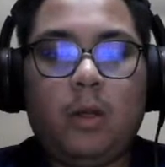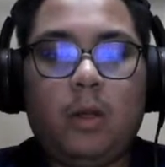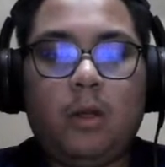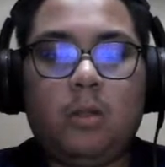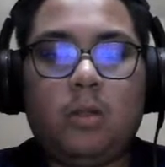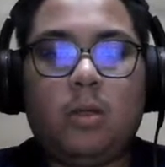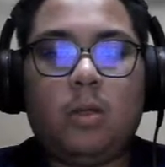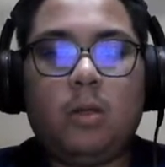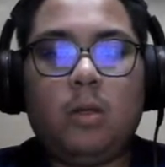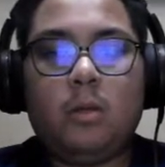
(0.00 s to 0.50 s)

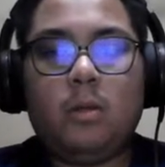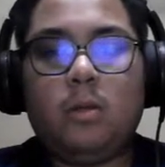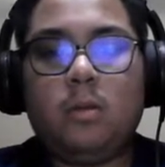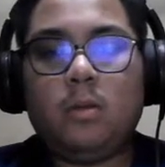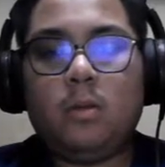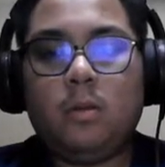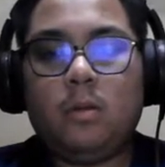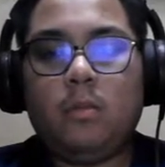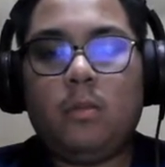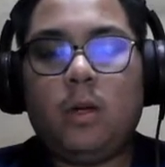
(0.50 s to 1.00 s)
Azhar.
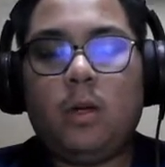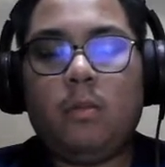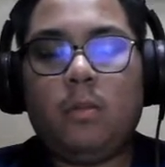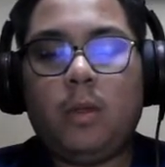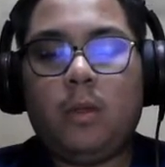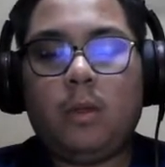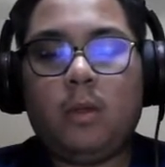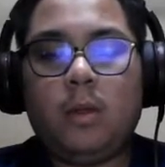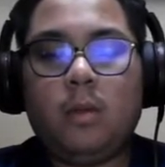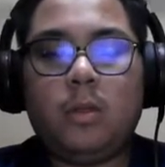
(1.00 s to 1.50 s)
My
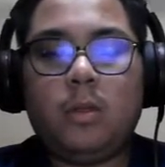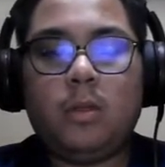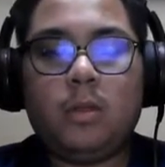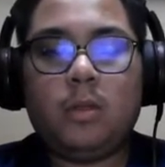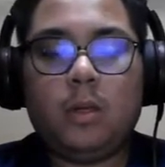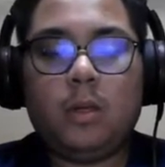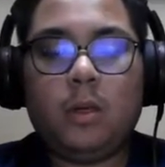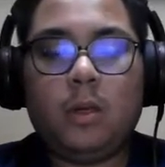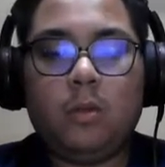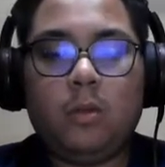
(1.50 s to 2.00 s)
meter number
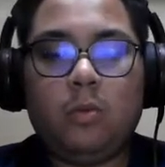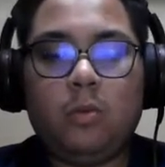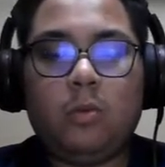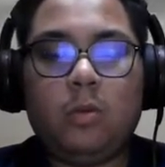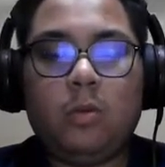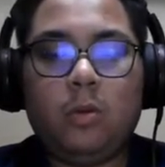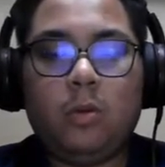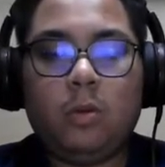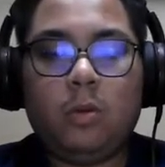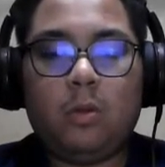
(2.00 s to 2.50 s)

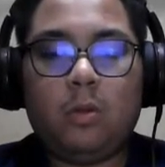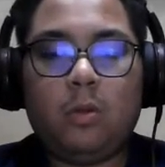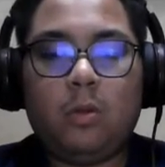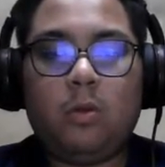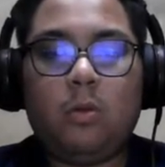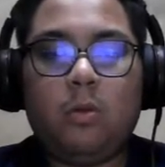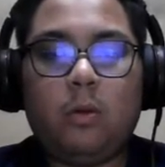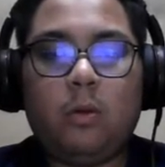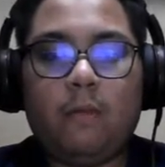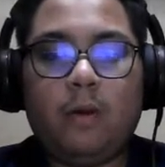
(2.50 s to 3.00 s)

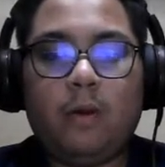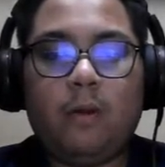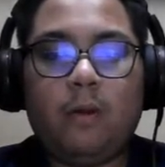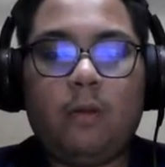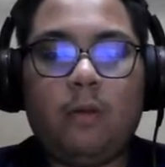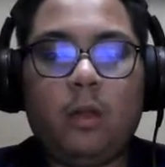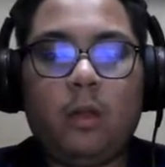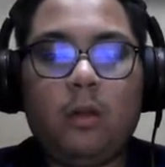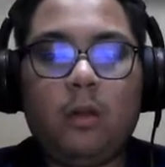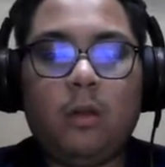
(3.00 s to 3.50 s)

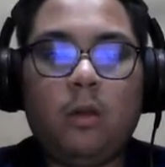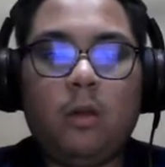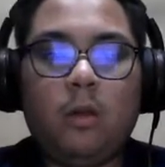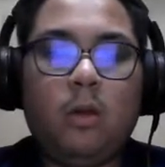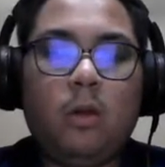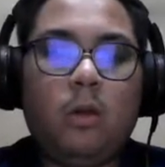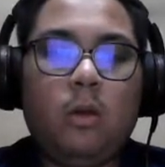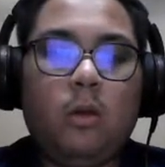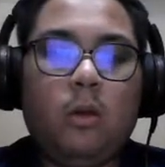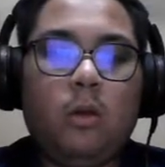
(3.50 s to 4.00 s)
CN200159.
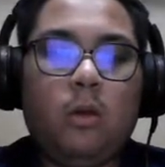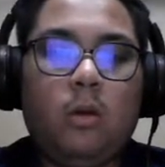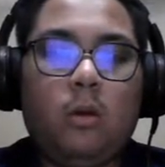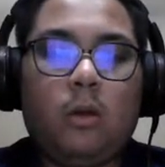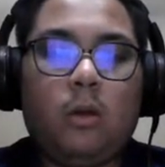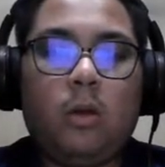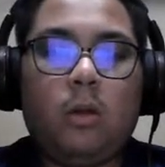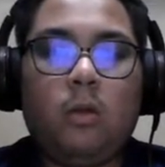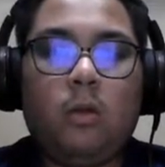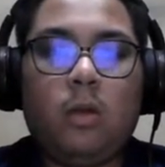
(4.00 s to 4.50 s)

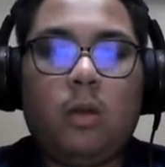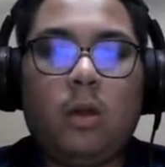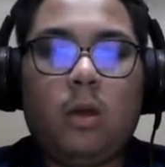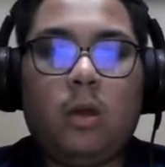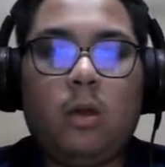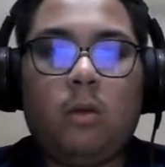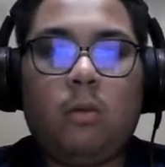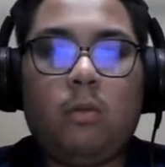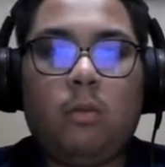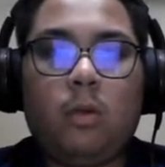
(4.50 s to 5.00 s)
Okay, today
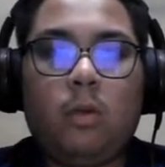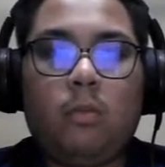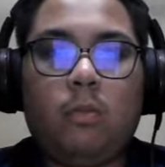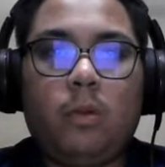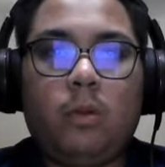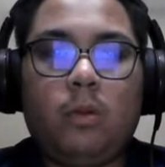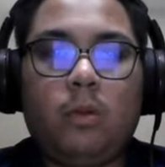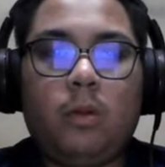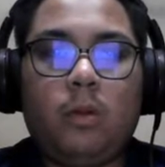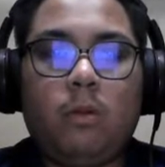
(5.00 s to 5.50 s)
I will
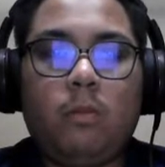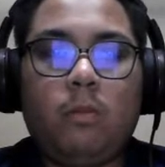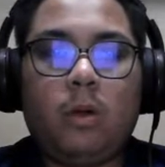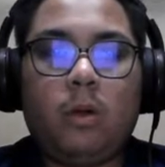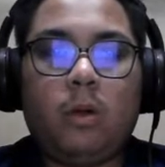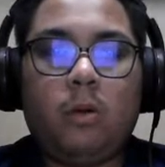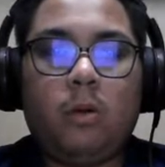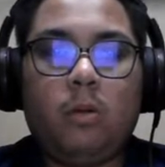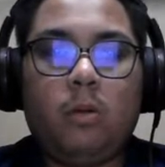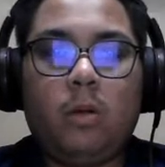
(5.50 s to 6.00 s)
present
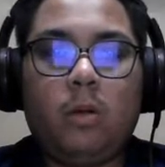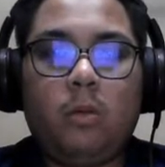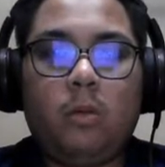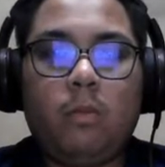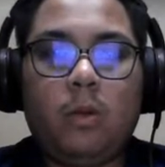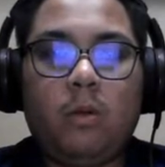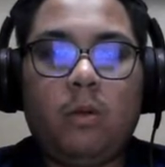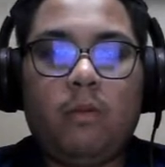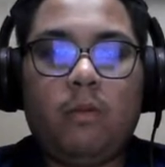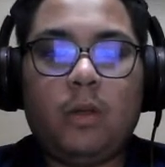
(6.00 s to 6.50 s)
about lean
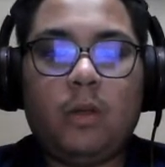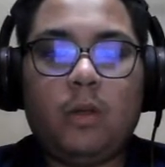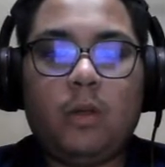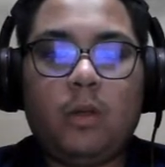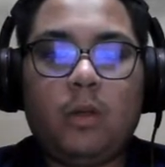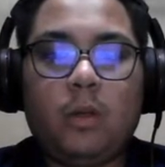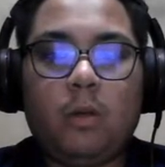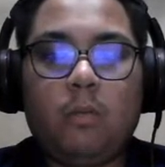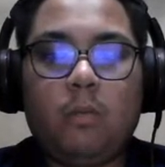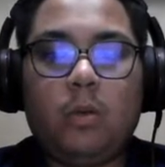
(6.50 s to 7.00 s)
manufacturing
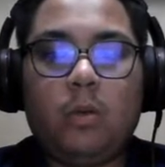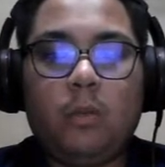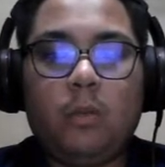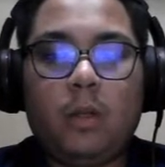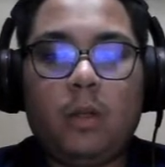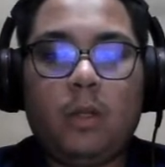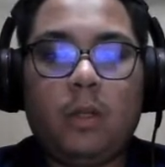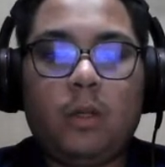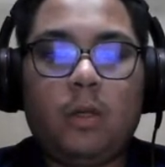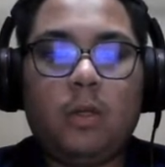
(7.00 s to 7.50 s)

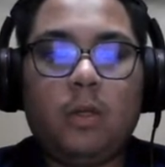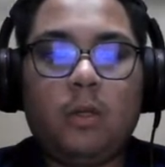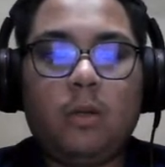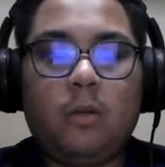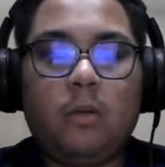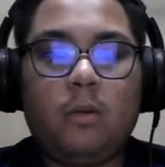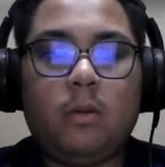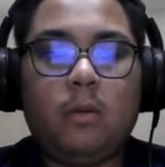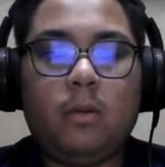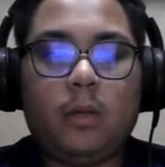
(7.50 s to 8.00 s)
implementation
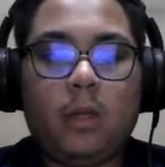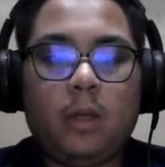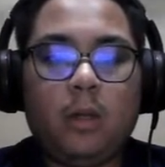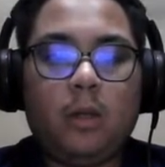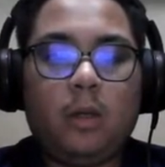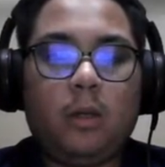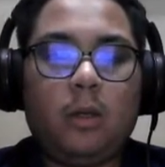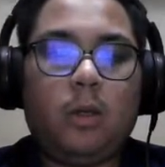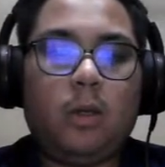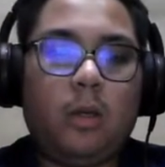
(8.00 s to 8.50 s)

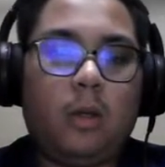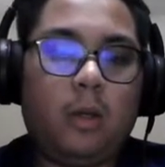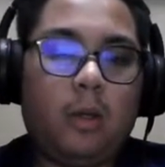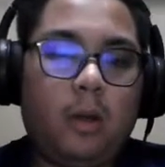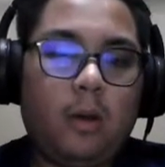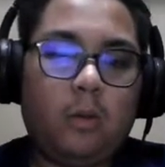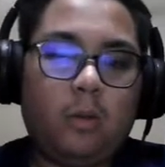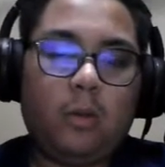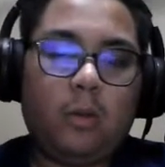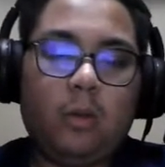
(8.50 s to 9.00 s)
technique in
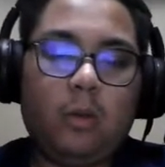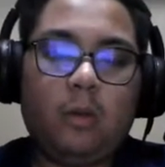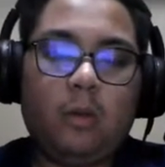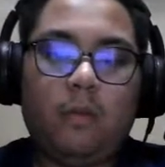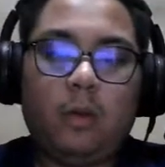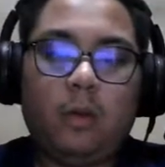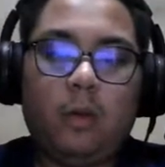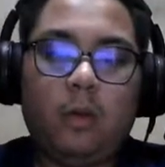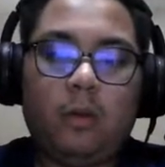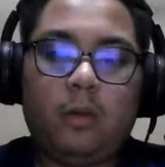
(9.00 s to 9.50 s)
automotive
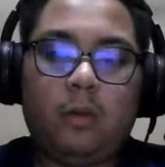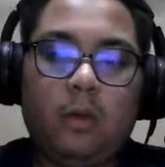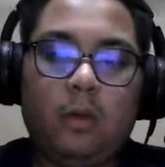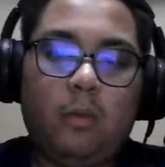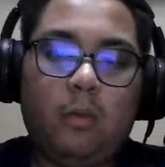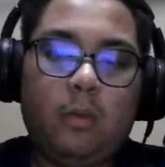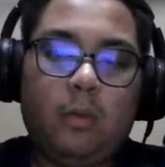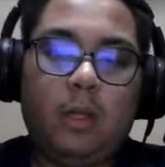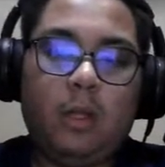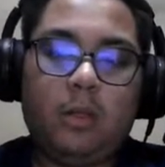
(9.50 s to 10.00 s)

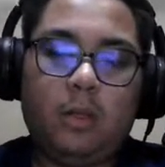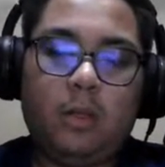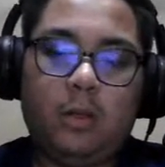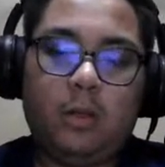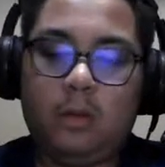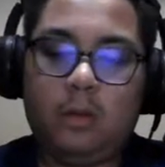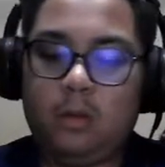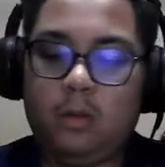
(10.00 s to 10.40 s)
industry Malaysia.